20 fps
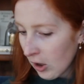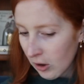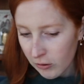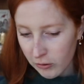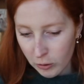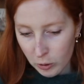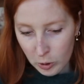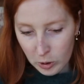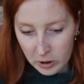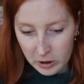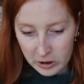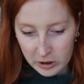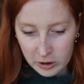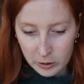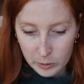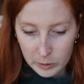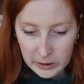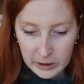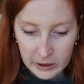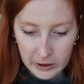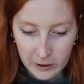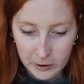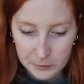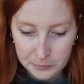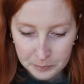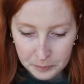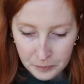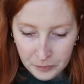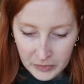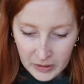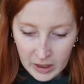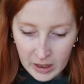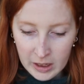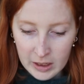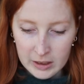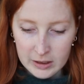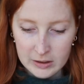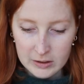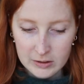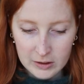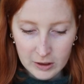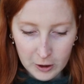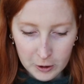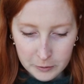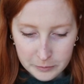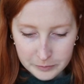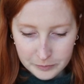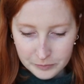for you here. So